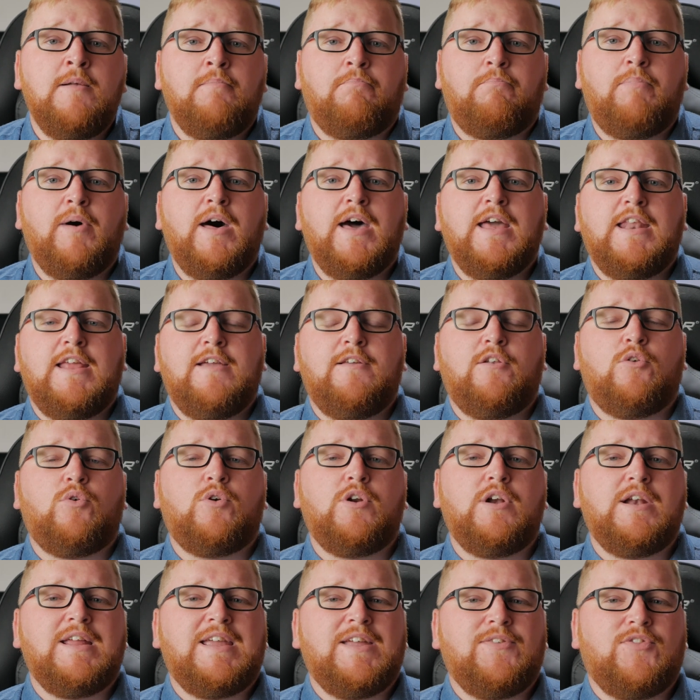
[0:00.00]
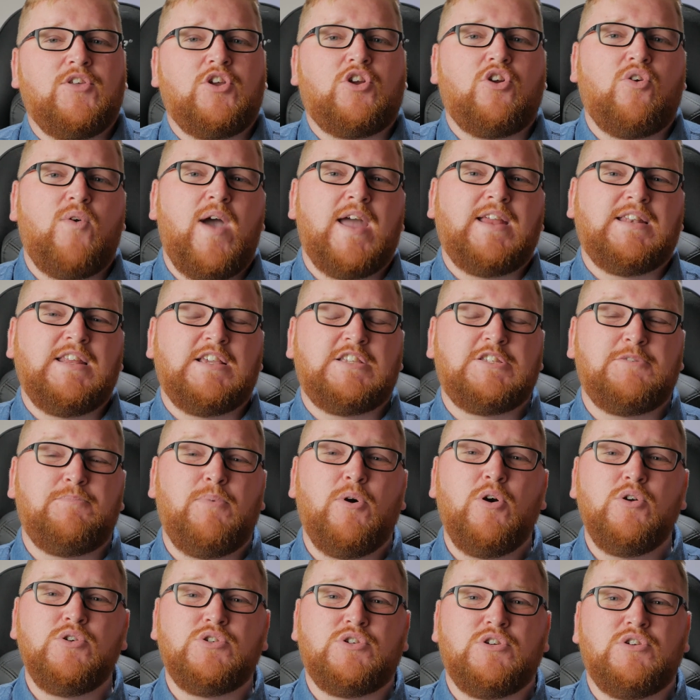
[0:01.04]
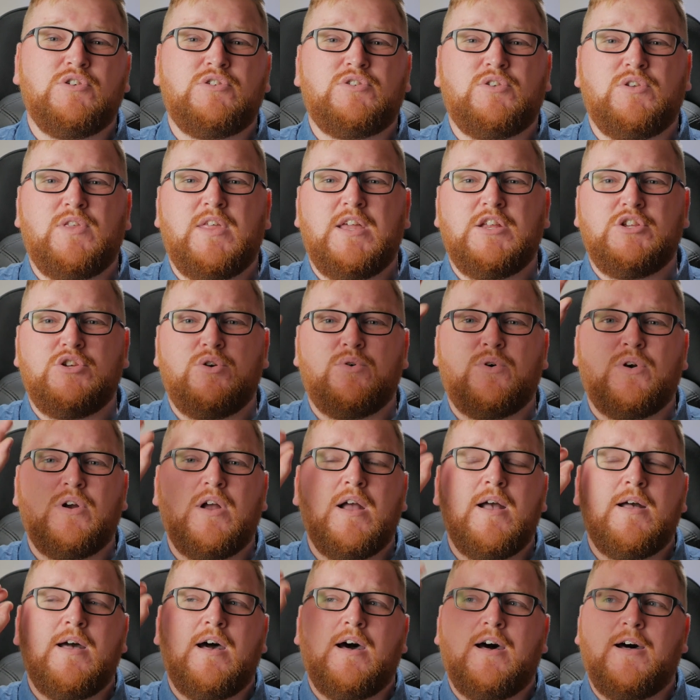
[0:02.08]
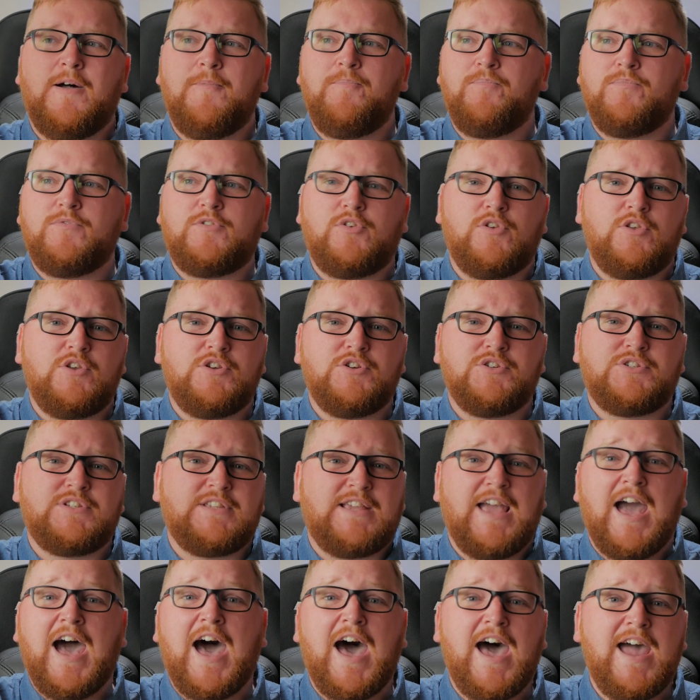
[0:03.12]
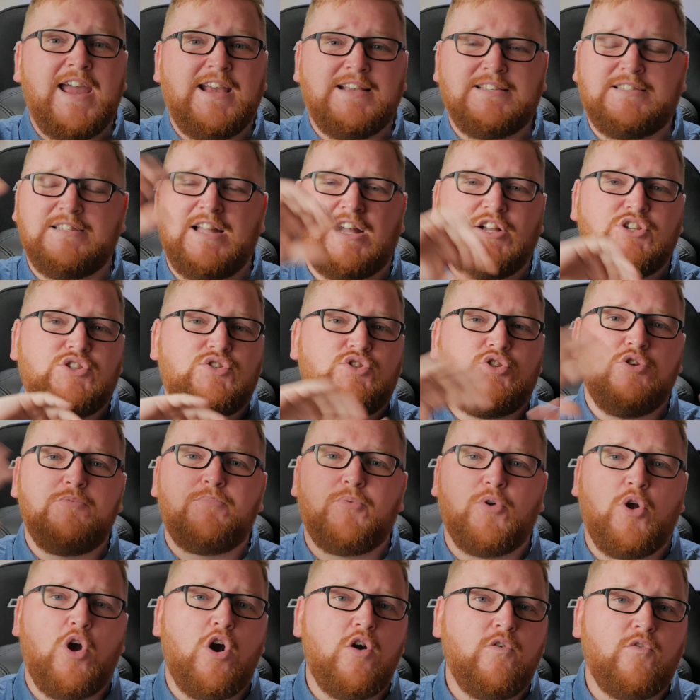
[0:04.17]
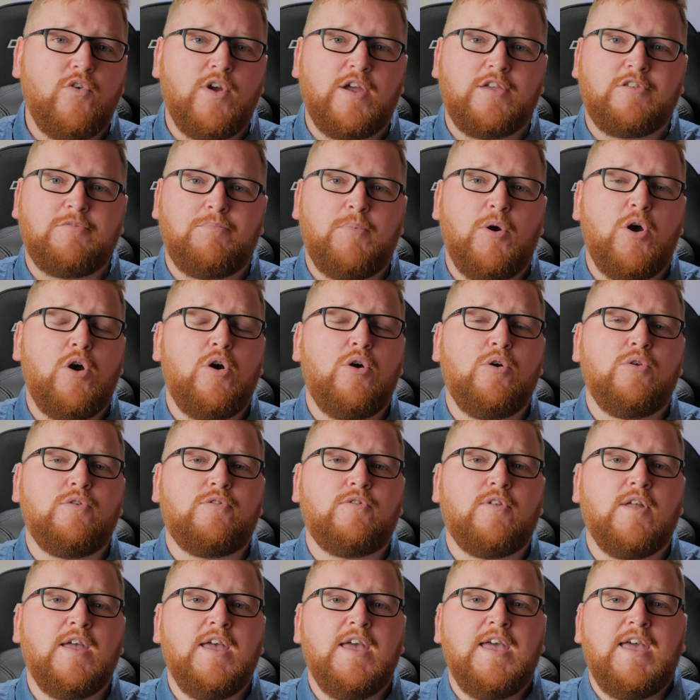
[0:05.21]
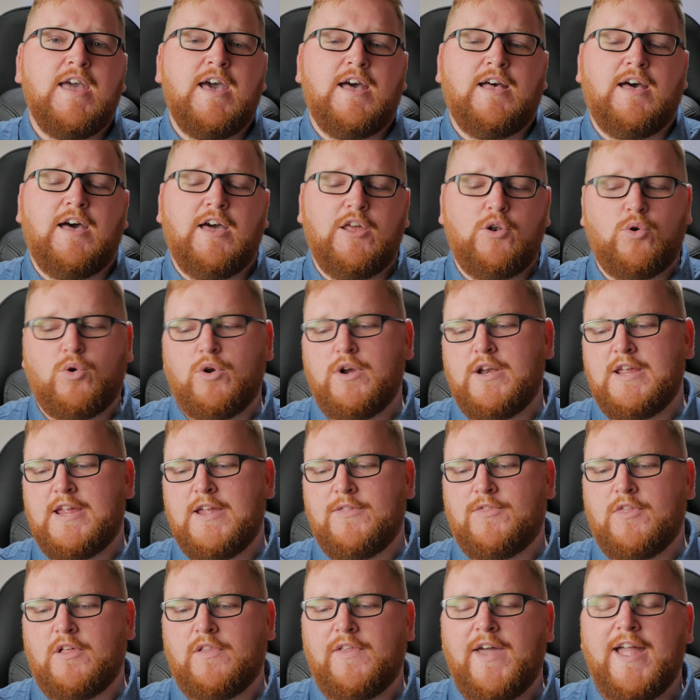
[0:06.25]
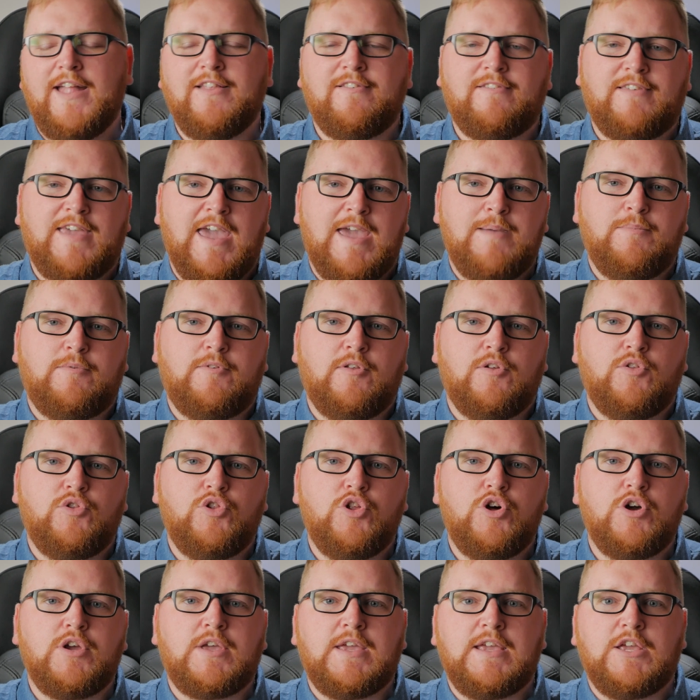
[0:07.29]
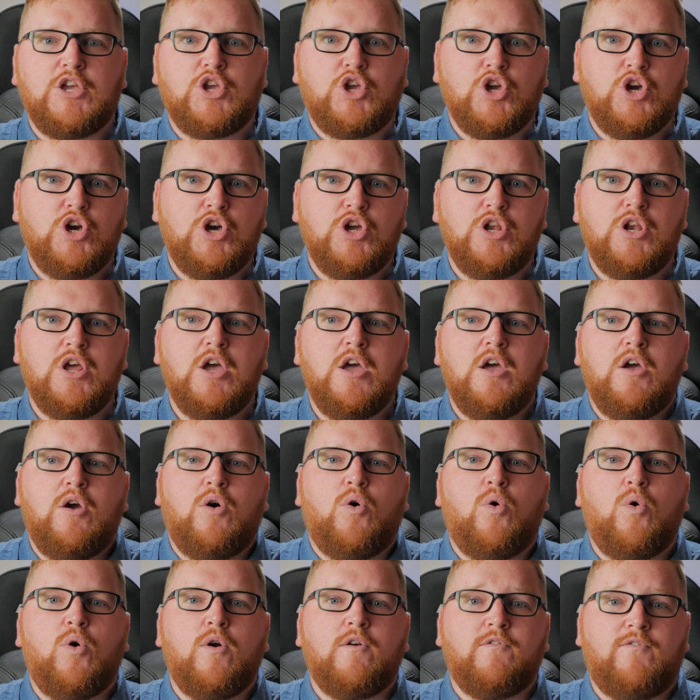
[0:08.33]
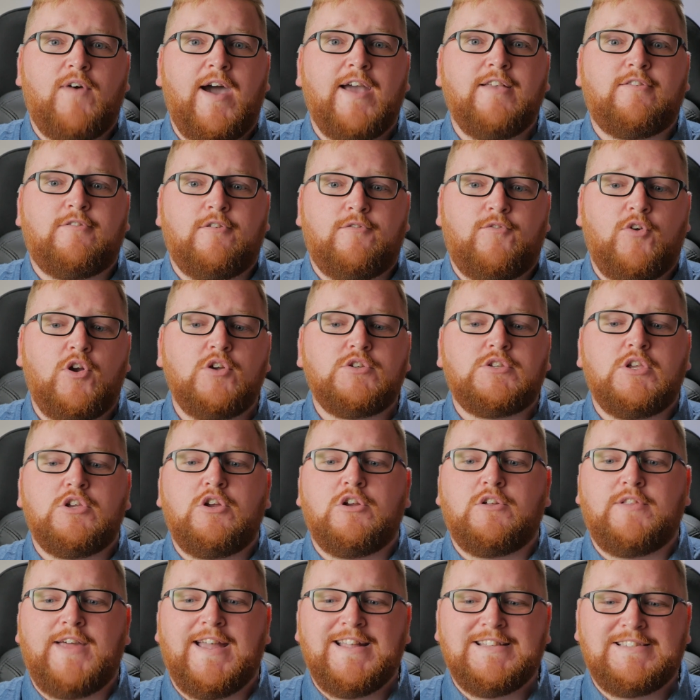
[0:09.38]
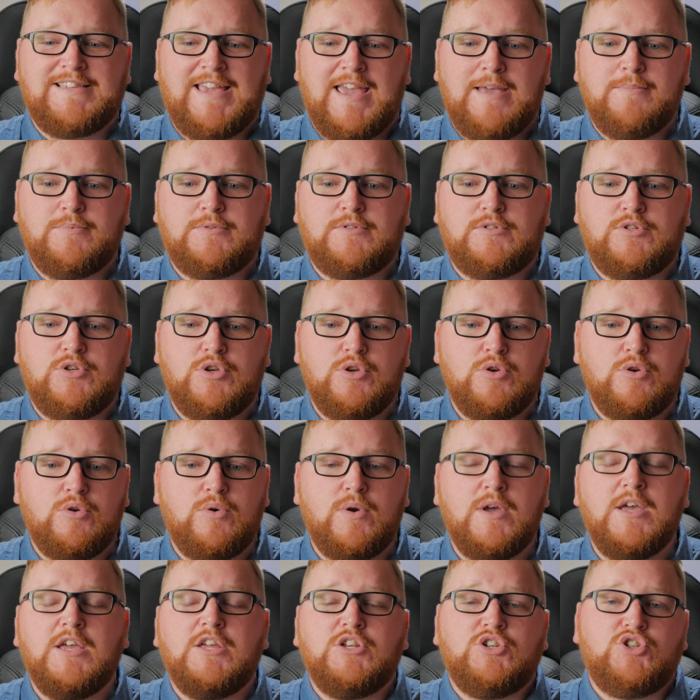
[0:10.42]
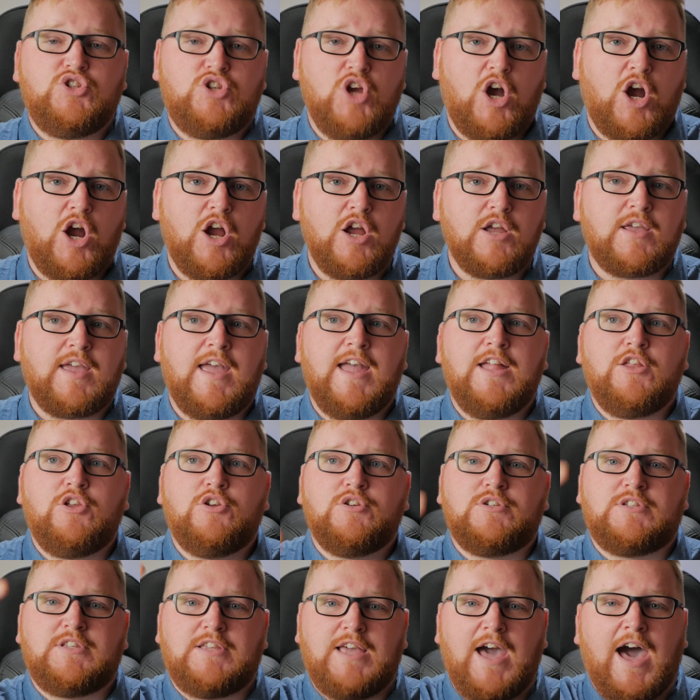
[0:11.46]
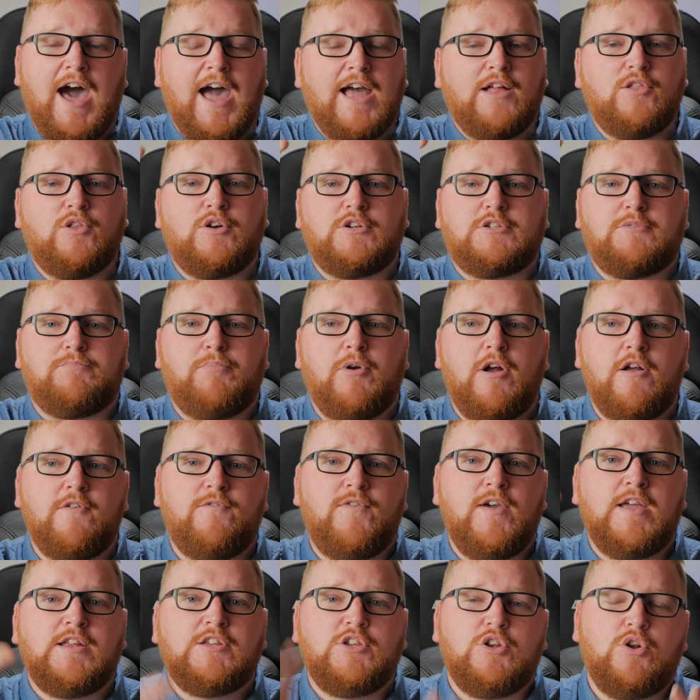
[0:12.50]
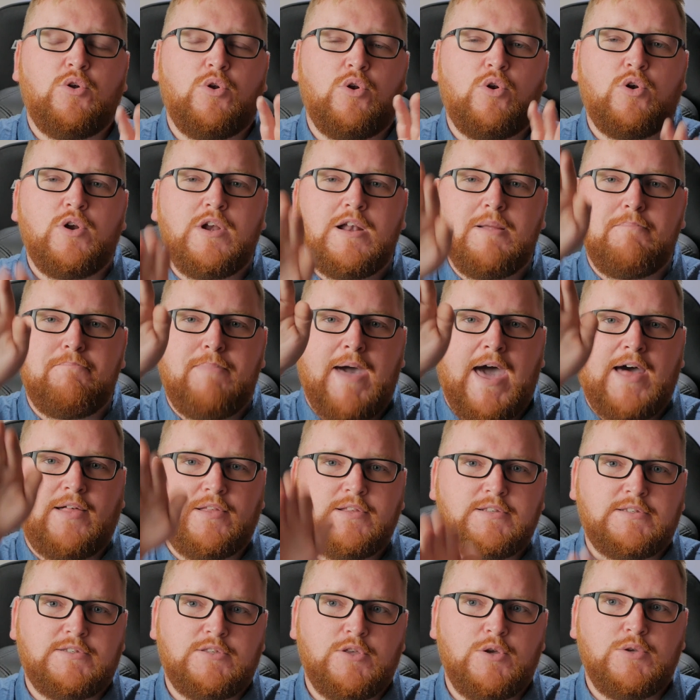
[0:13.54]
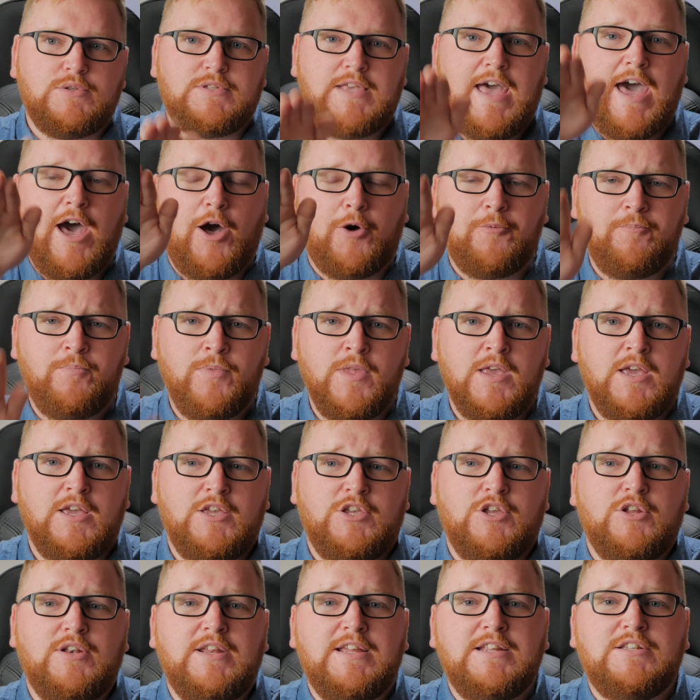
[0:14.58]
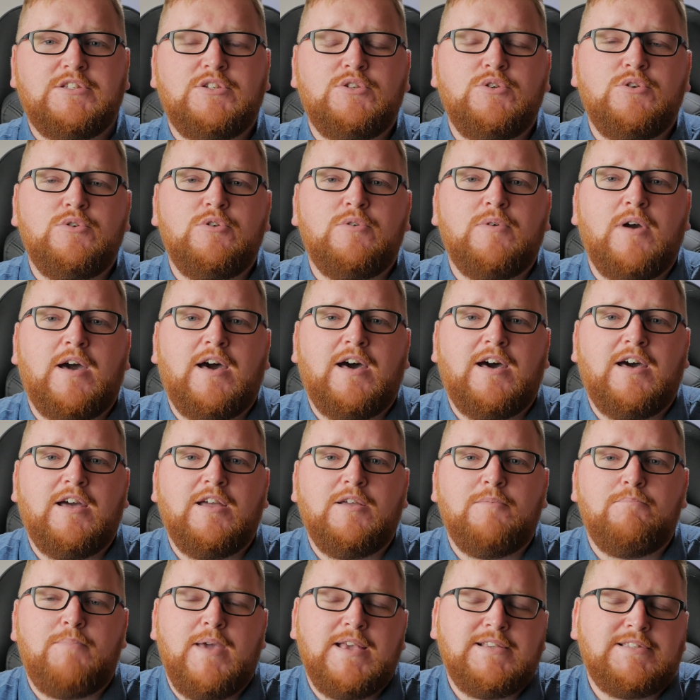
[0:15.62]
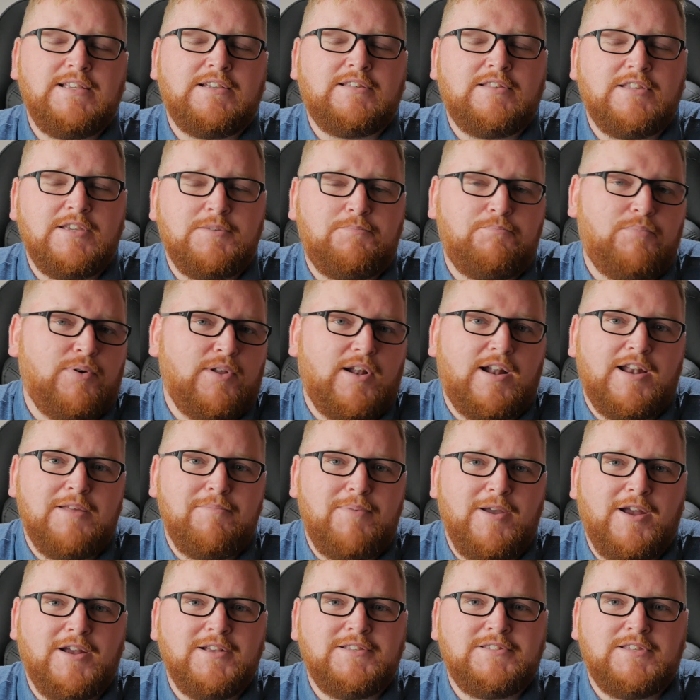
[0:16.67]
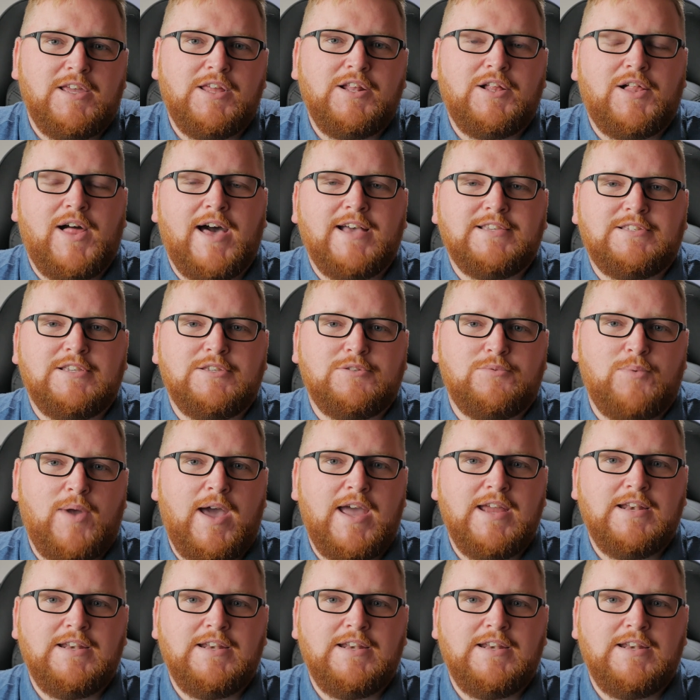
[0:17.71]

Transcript: But in order to get the correct exposure so that your sky is not super overexposed, in order to get the landscape to look good, or vice versa, your landscape's too dark and your sky looks perfect, in order to balance those out, you need to basically put on a pair of sunglasses, right?